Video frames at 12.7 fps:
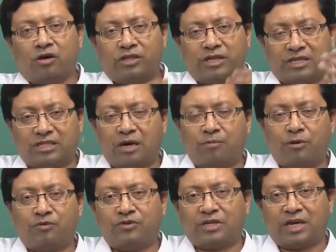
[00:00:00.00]

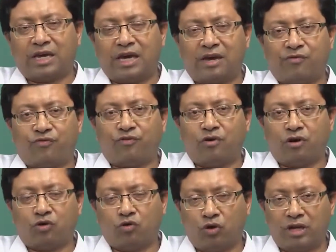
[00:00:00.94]
example which I gave for
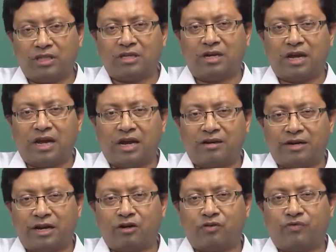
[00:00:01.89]
rolling the die and
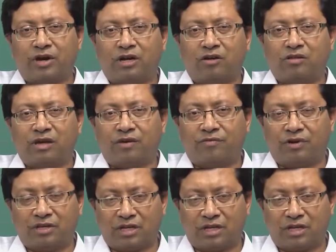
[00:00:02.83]
trying to find out the average,